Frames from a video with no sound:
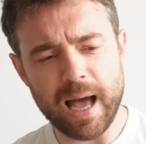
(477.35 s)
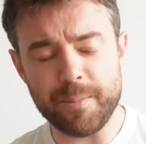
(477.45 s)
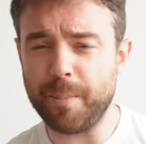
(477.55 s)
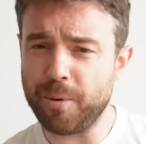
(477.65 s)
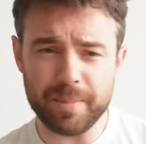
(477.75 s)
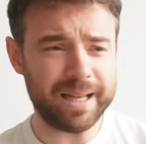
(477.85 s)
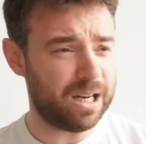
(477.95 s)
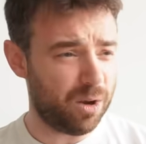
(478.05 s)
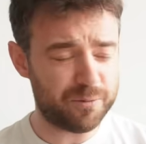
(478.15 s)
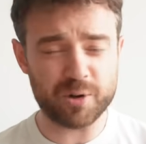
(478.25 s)
And we're probably
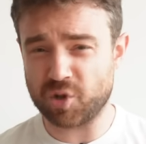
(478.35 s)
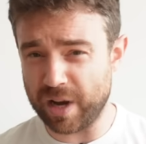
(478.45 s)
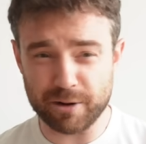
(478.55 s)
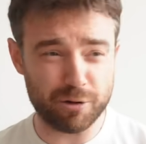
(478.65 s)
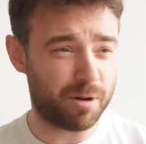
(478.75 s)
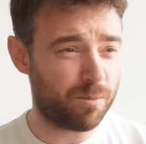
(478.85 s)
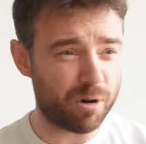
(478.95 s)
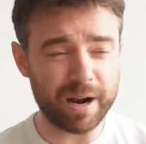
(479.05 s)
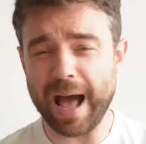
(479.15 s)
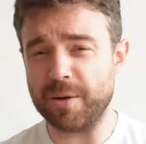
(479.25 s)
going to look for a striker who can
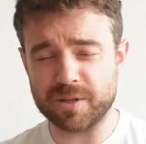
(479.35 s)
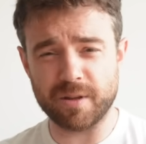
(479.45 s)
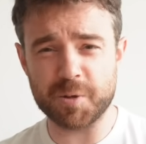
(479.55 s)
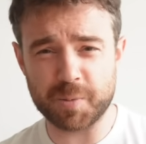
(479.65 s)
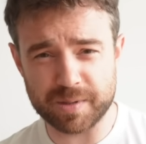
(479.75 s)
run out to those